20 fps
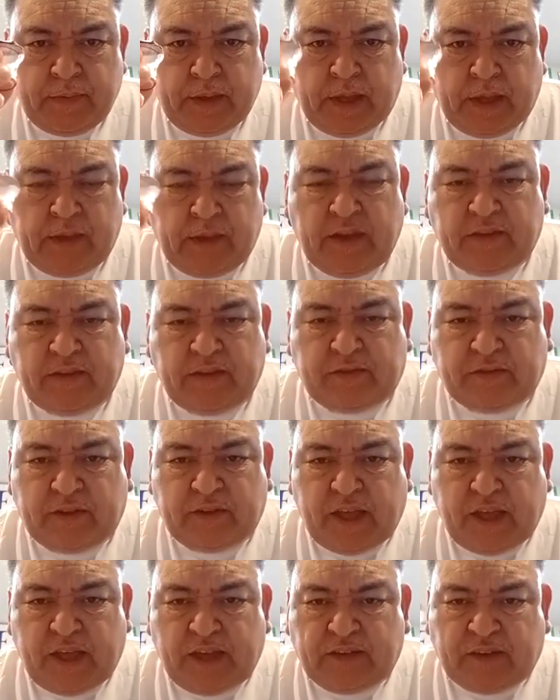In these
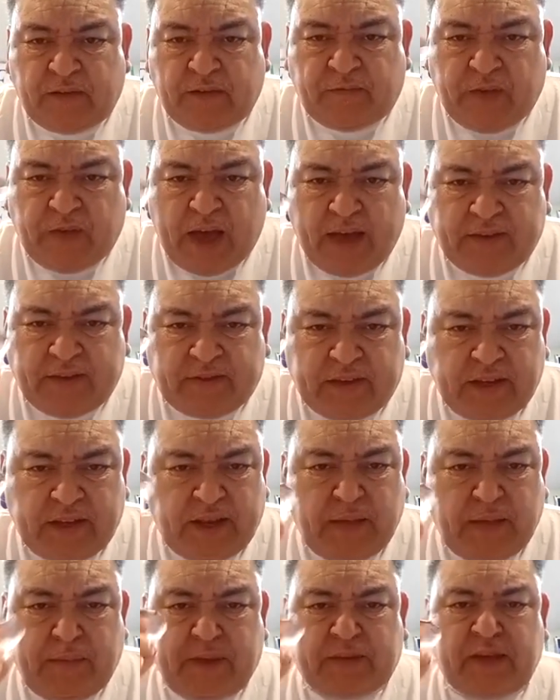days of fasting,
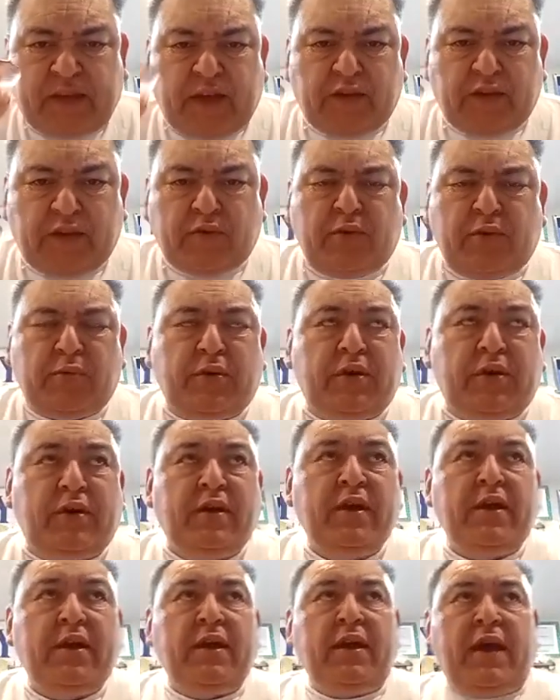let me tell you, when we're
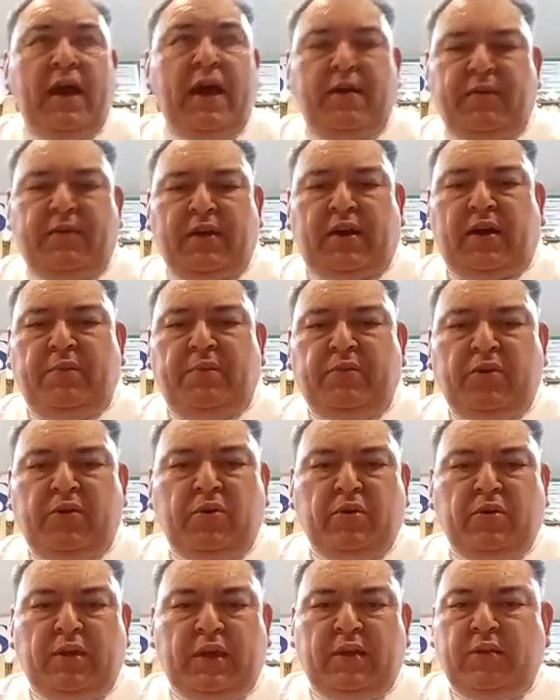having
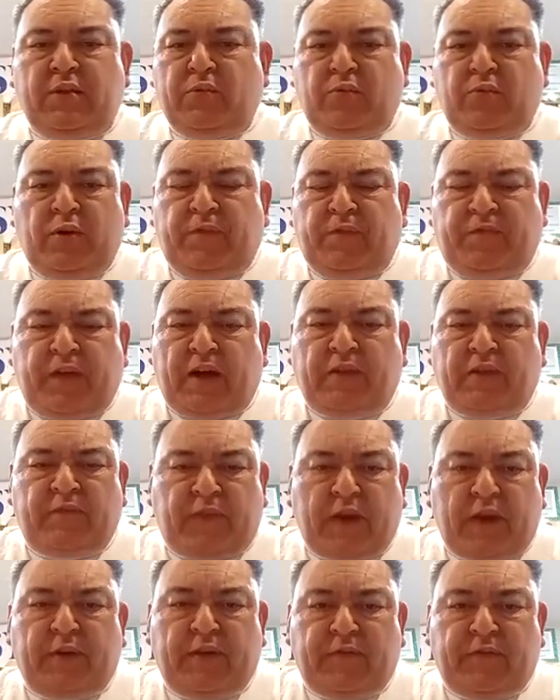communion, we felt
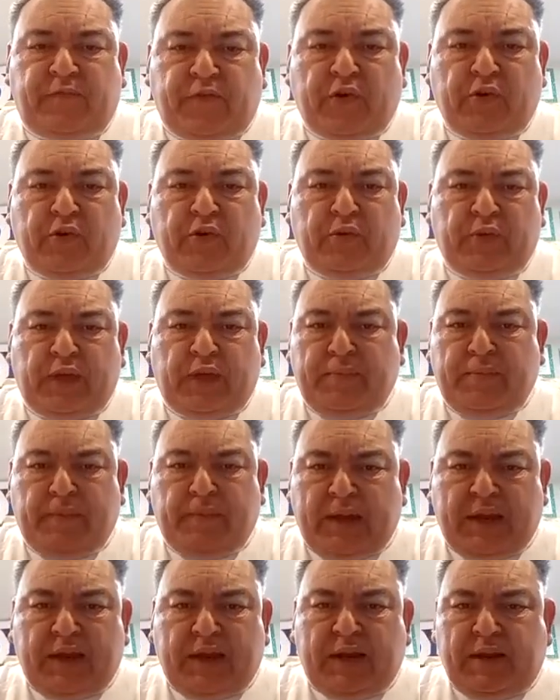very full
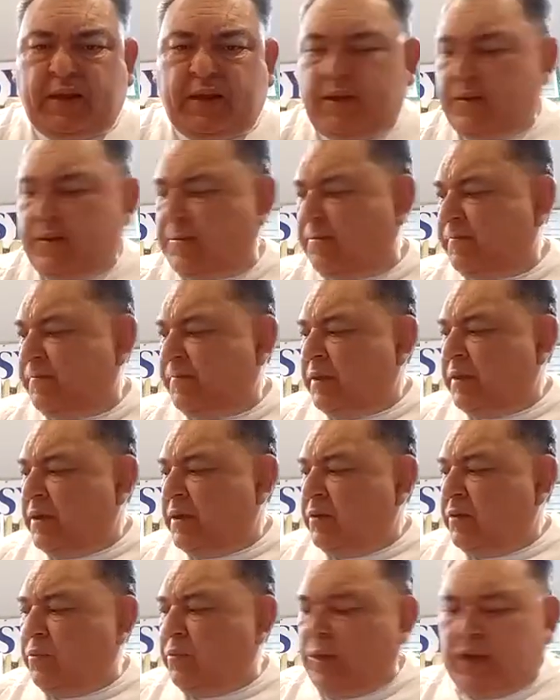immediately.
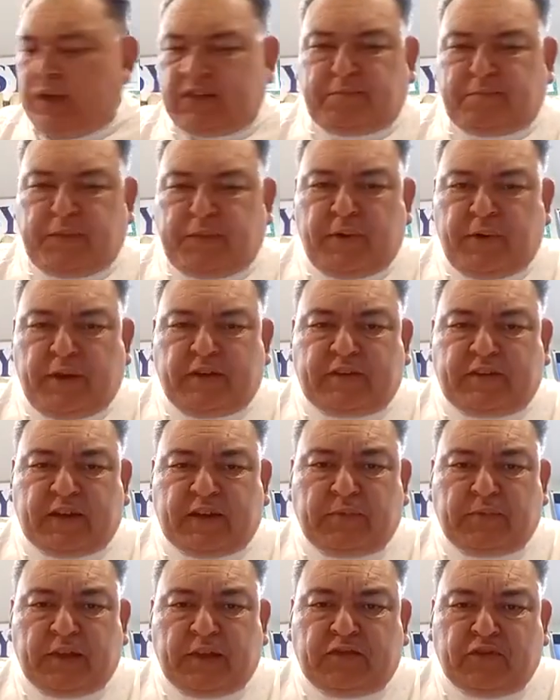We experienced
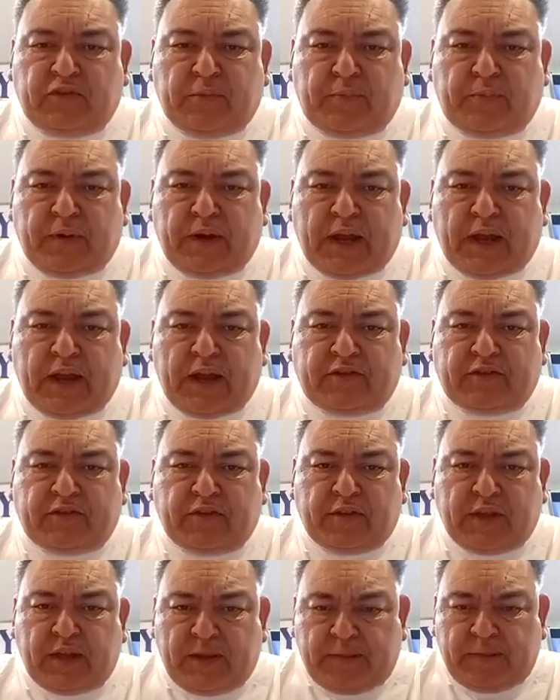something
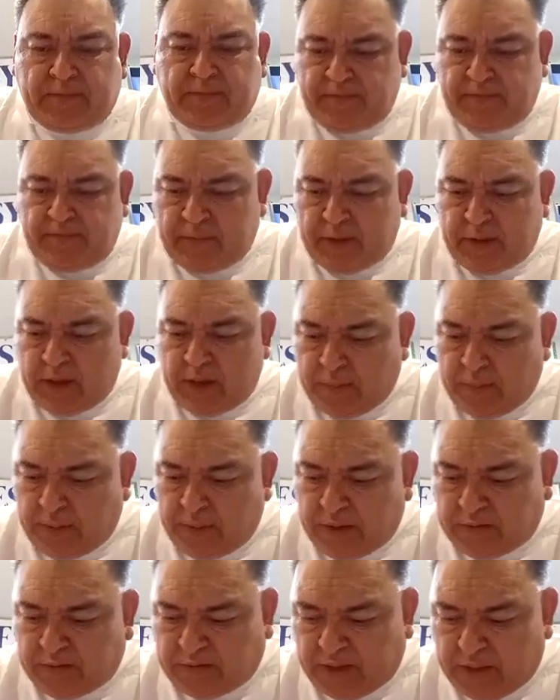supernaturally. How
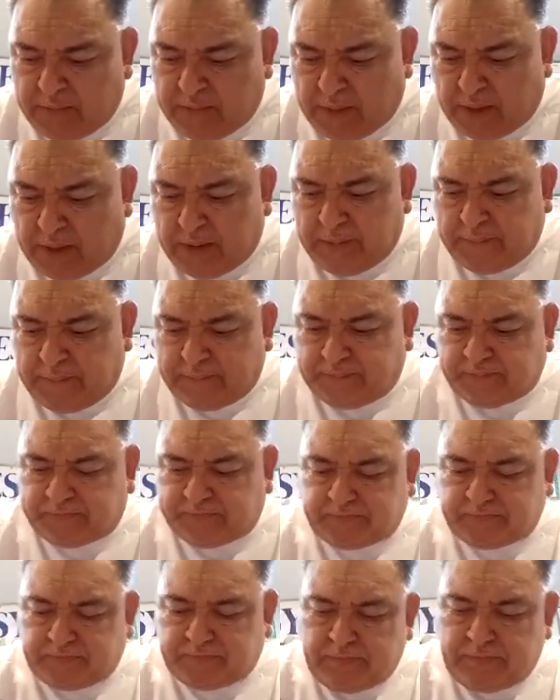many say amen?
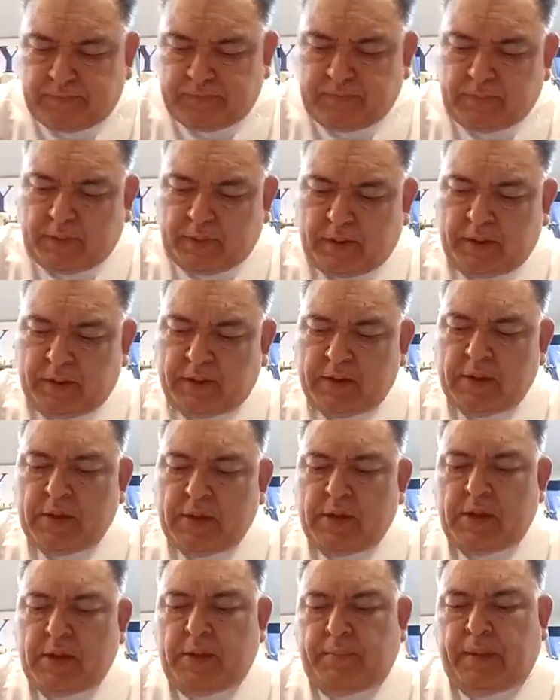Amen. amen.
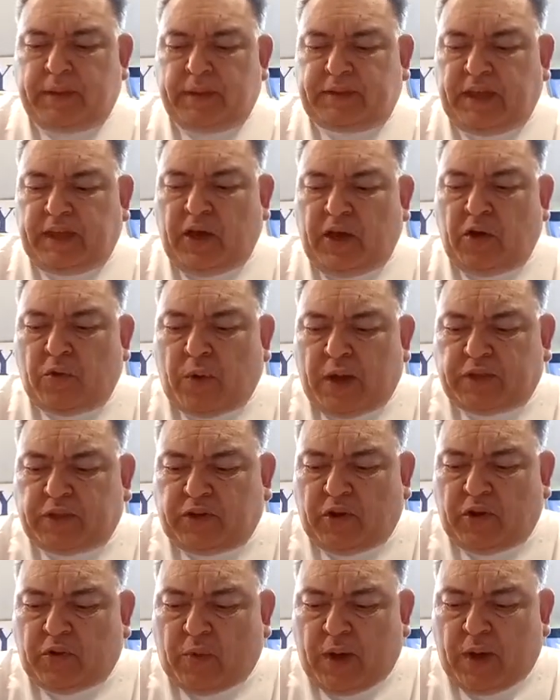Mateo 4,
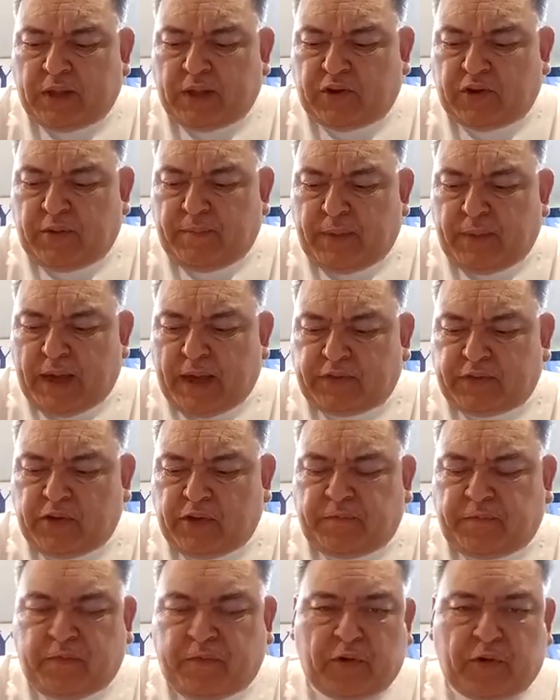4, Matthew
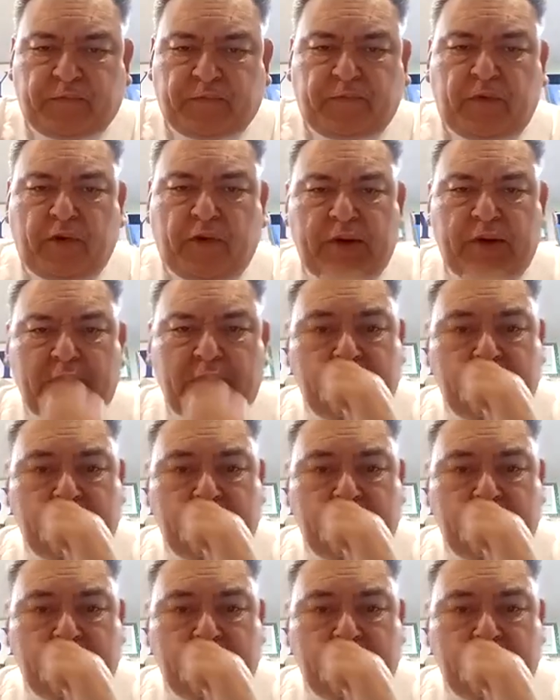4, 4.